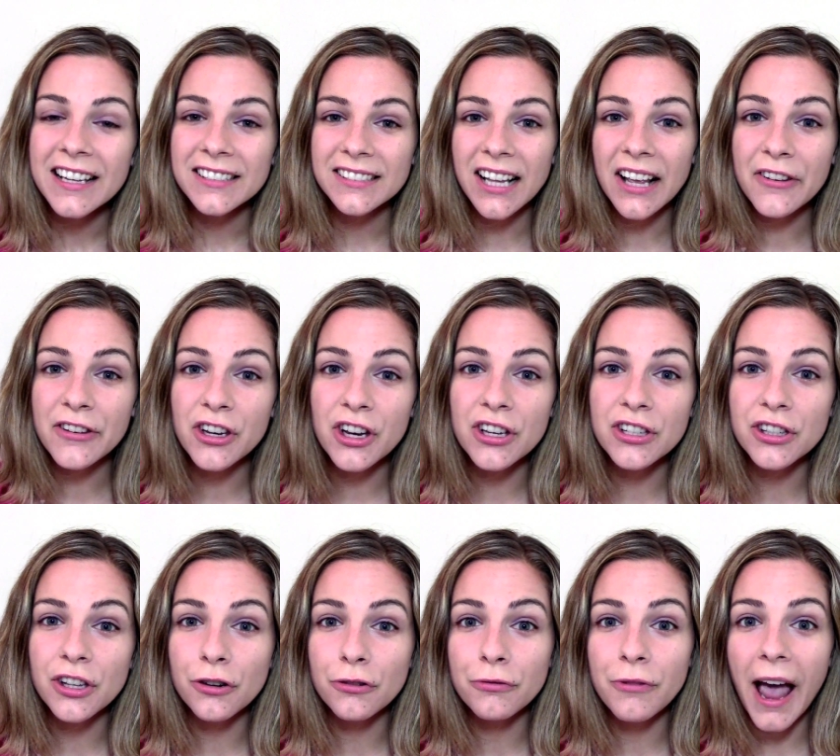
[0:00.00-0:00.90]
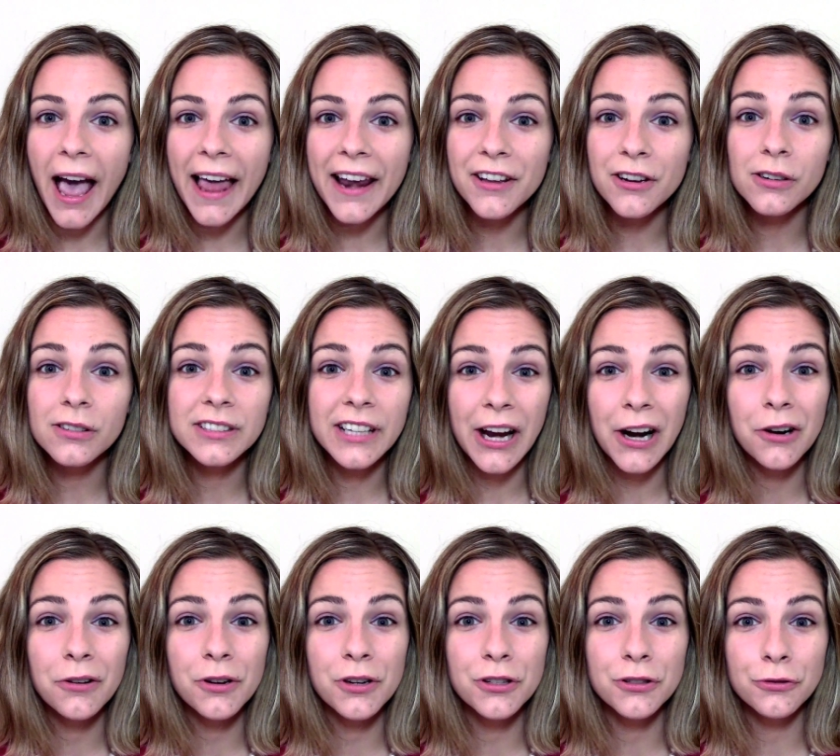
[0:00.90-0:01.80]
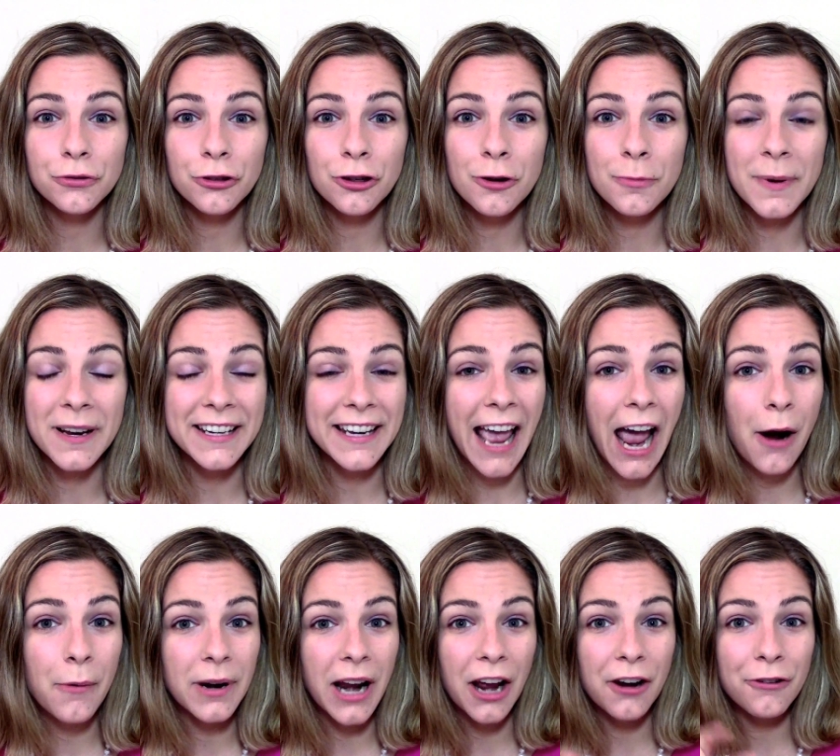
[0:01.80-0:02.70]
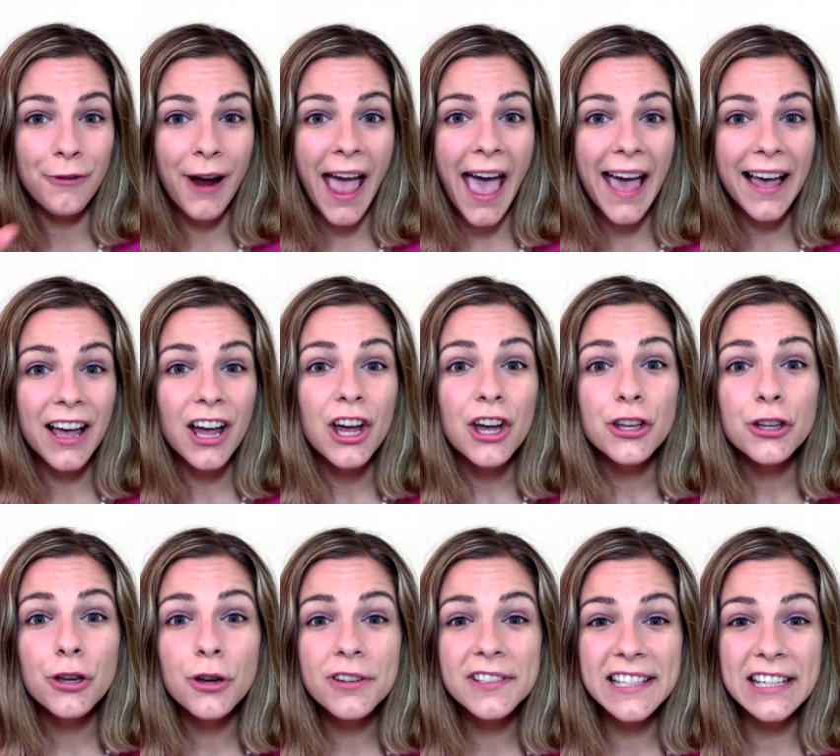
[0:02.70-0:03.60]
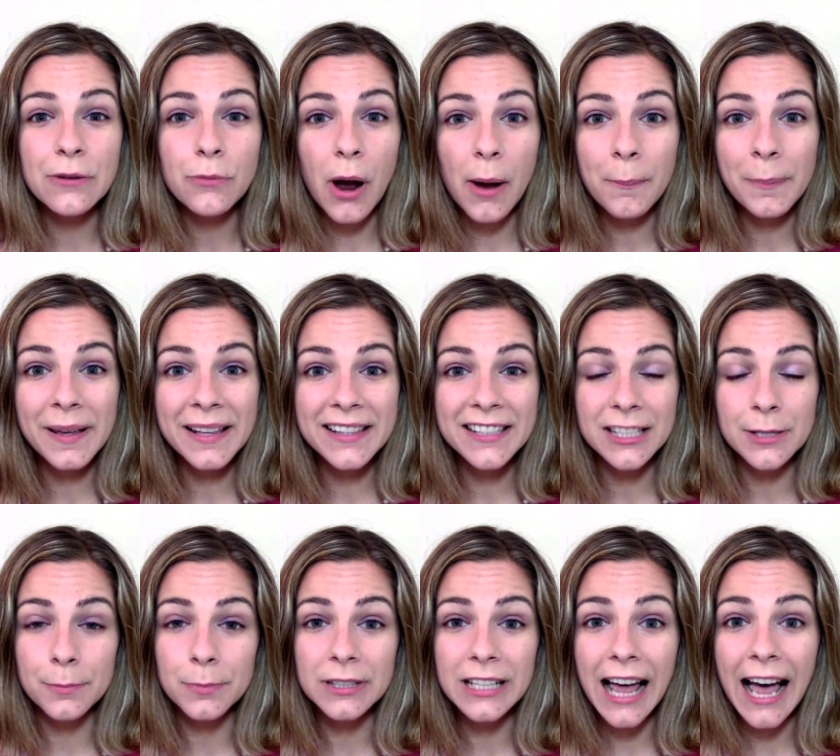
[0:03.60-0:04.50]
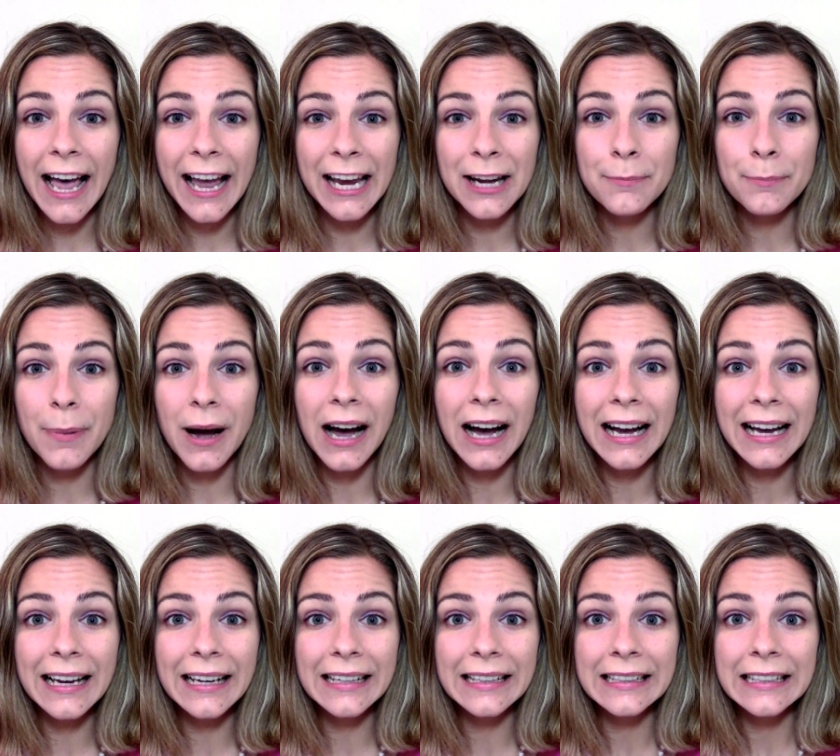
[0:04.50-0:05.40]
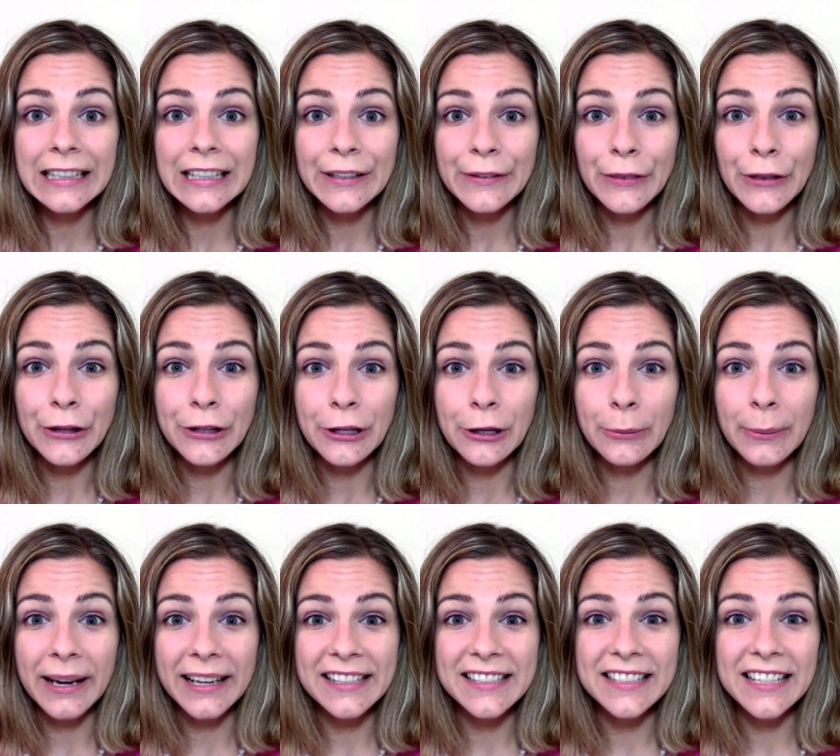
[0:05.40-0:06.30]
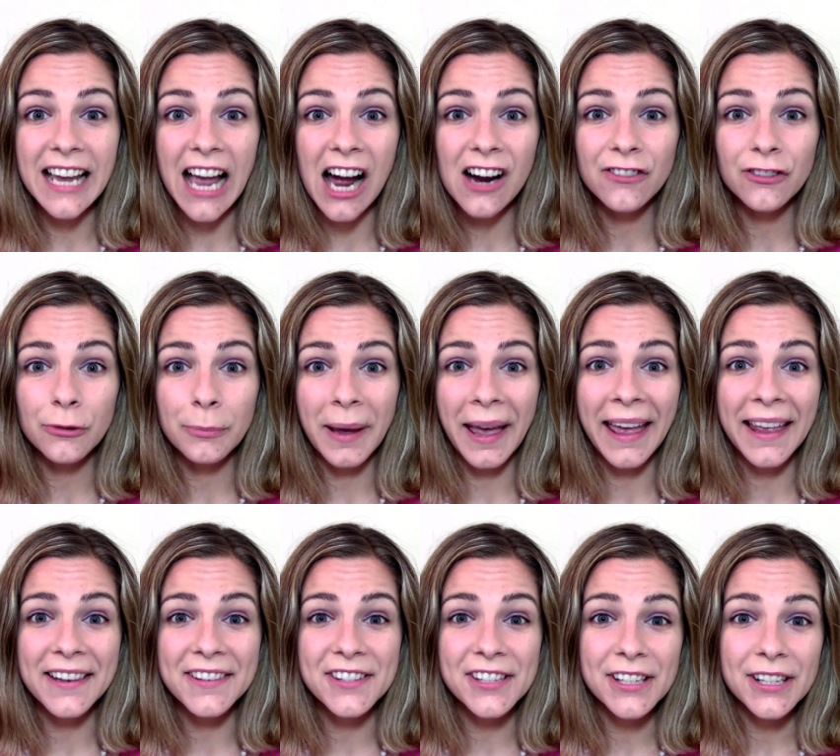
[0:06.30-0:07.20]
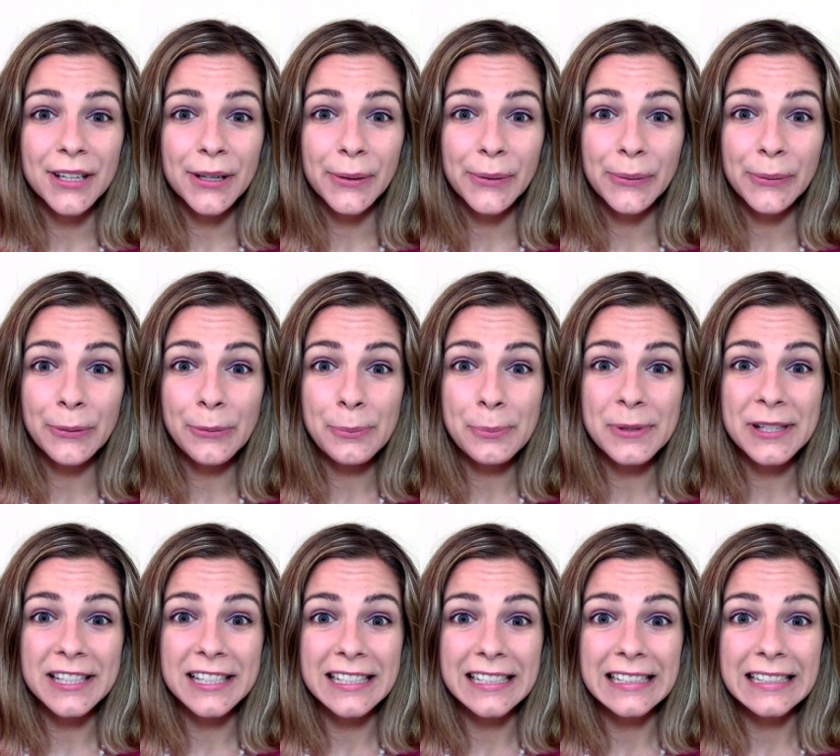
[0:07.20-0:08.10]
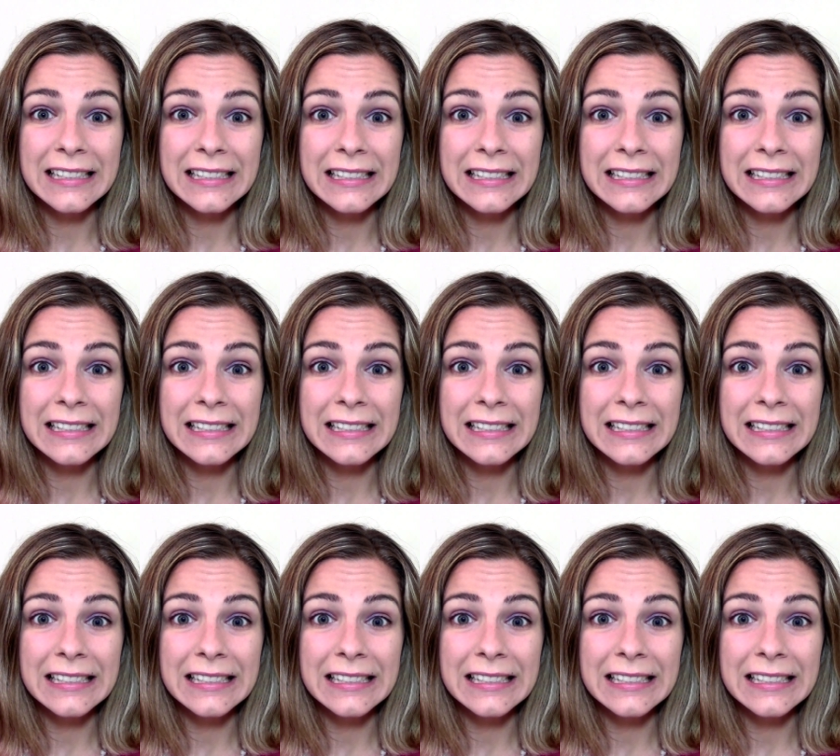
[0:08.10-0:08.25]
such as the radical terrorist group now in Iraq using weapons supplied by the US government. Oops.